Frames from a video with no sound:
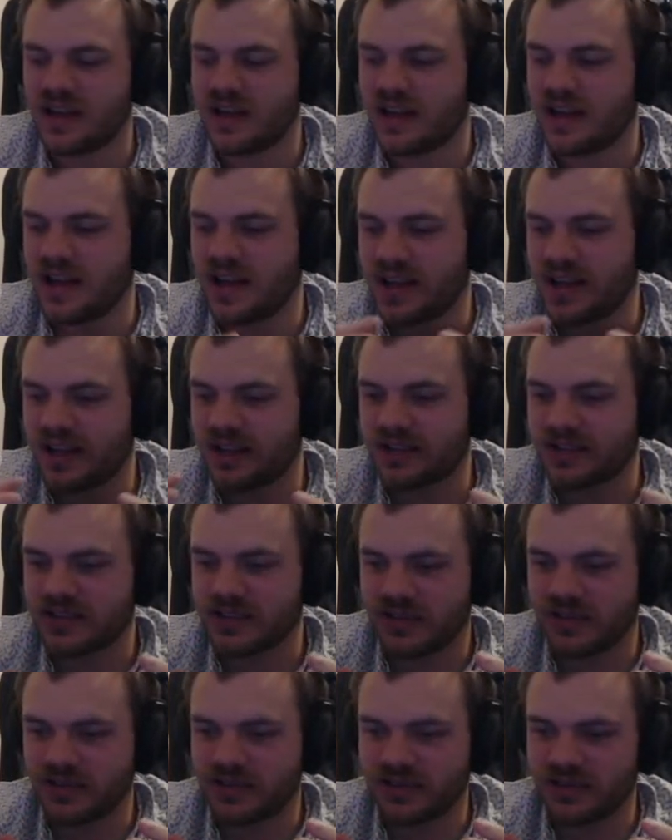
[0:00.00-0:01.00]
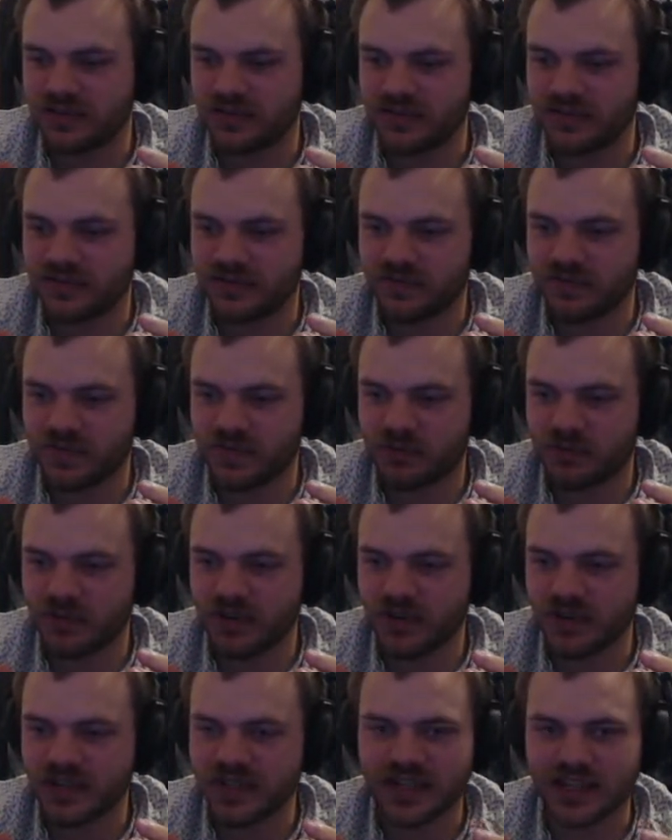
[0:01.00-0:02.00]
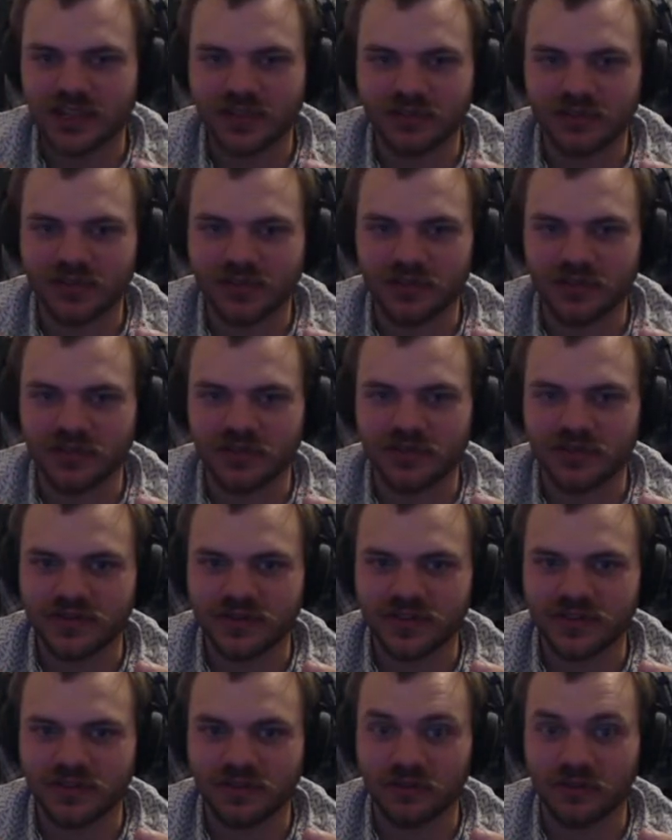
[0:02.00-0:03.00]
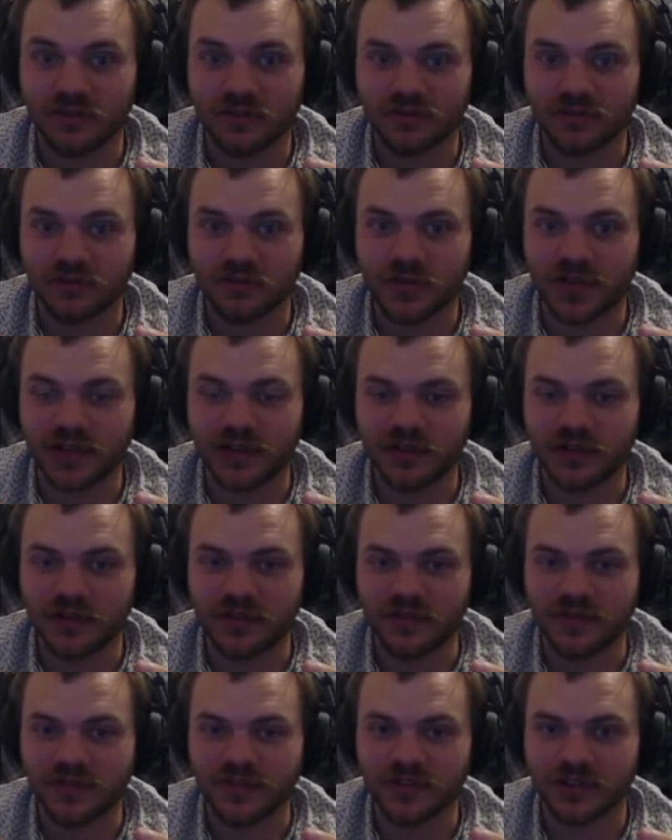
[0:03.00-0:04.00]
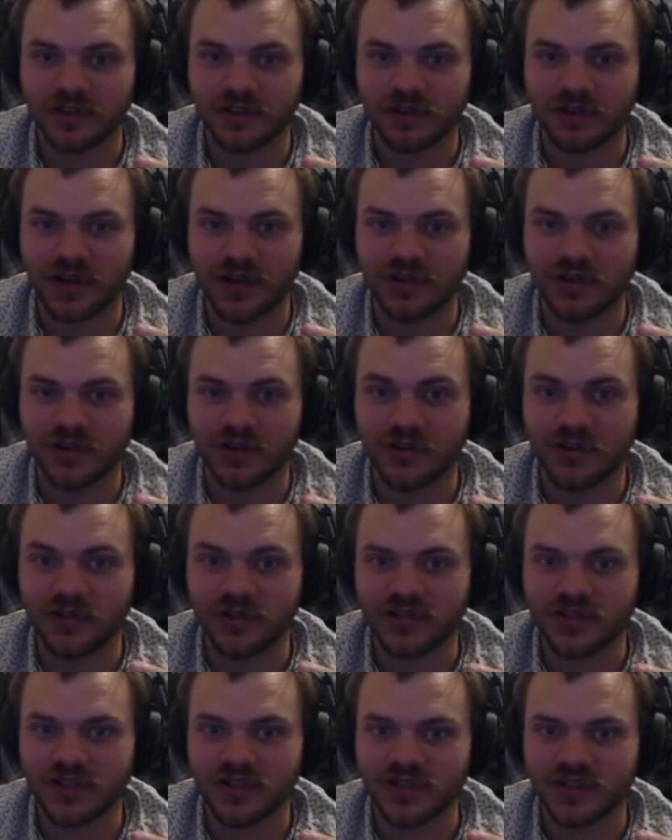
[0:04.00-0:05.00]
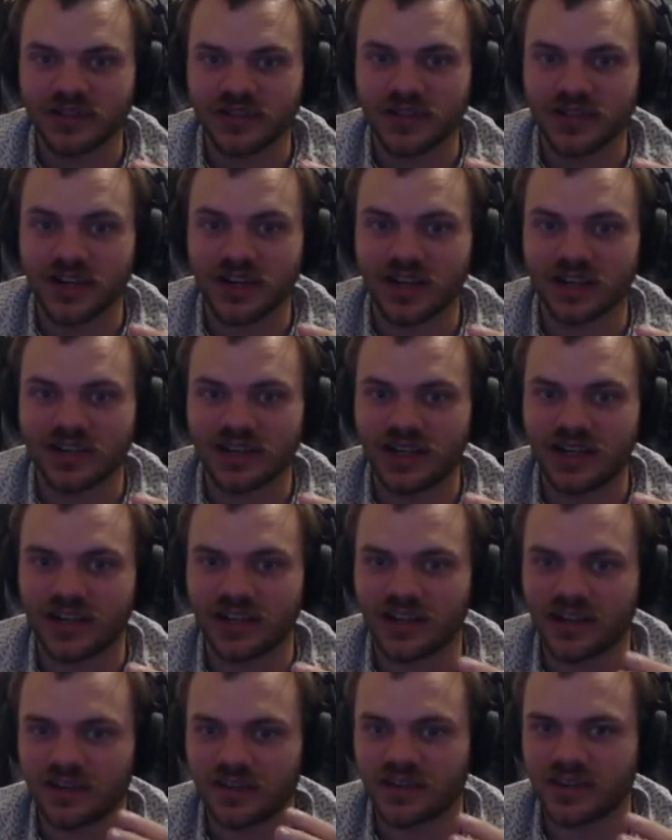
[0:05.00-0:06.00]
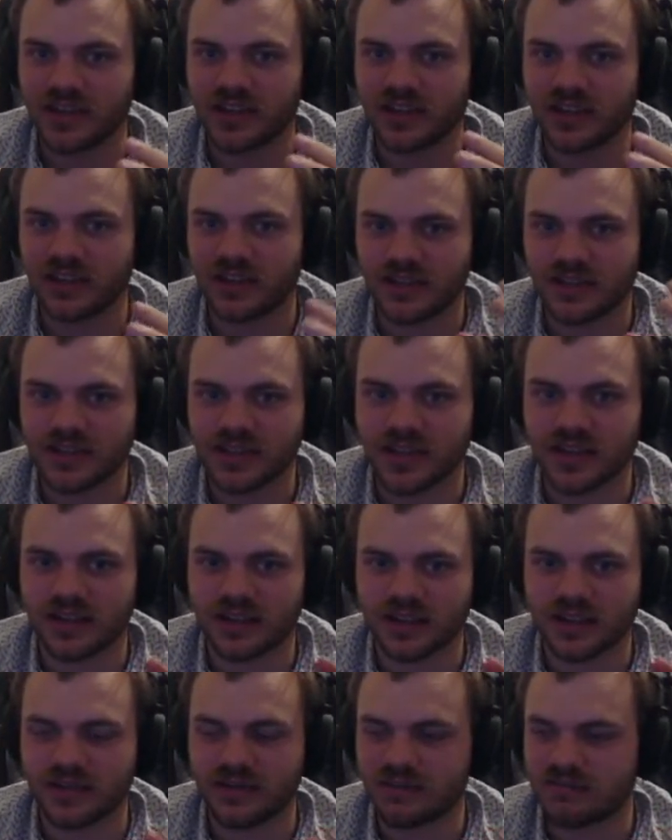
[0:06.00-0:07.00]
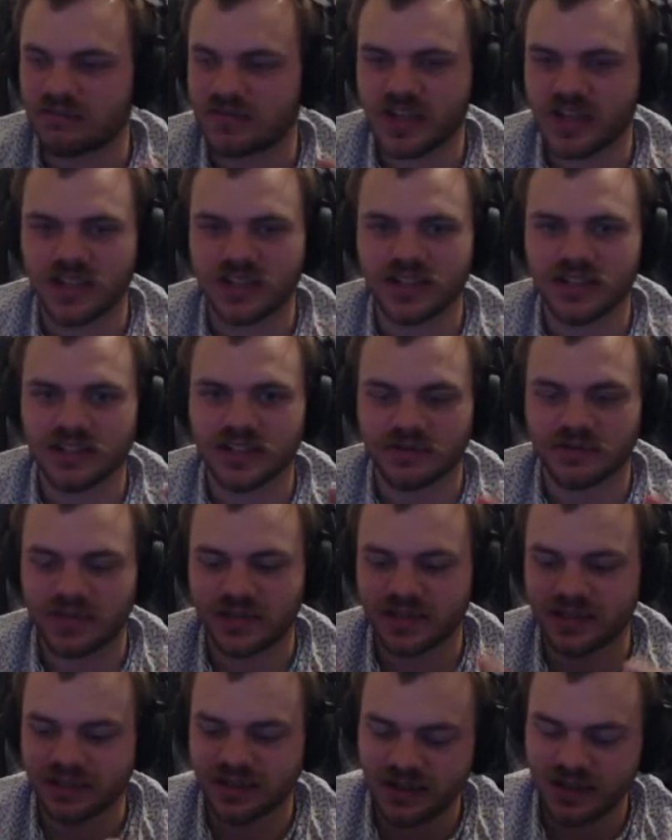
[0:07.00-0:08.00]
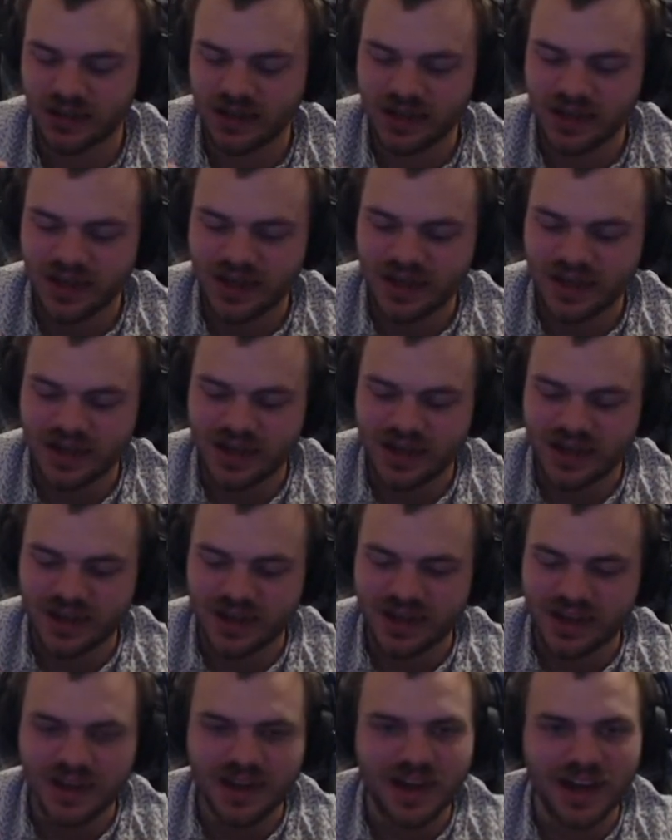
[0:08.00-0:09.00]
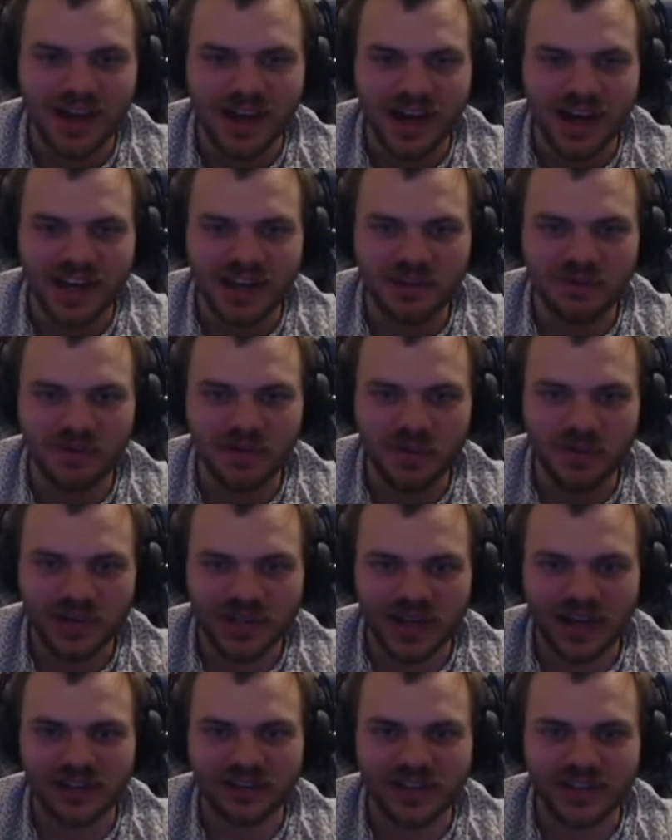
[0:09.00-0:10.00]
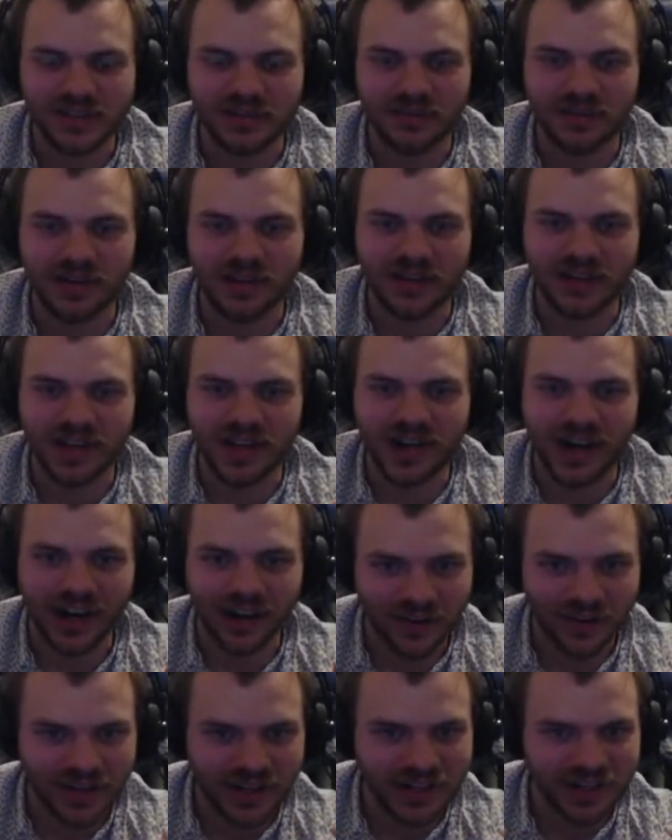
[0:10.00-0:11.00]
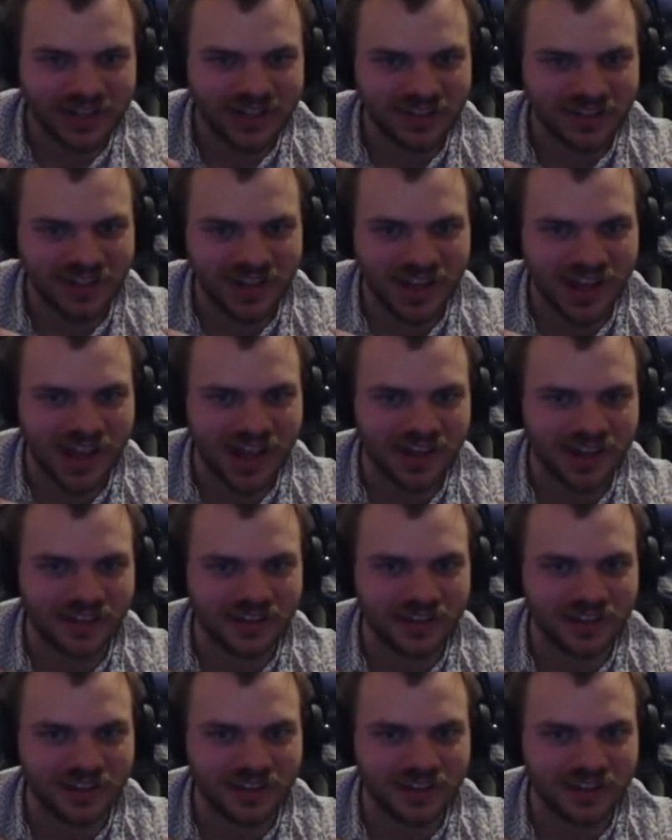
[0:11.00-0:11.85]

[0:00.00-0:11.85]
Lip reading: and so processed horse hooves or pig hooves or whatever hooves, gelatine that you think, you know, it's like gelatine sweets. And he whips out this one, and I look at his little hand,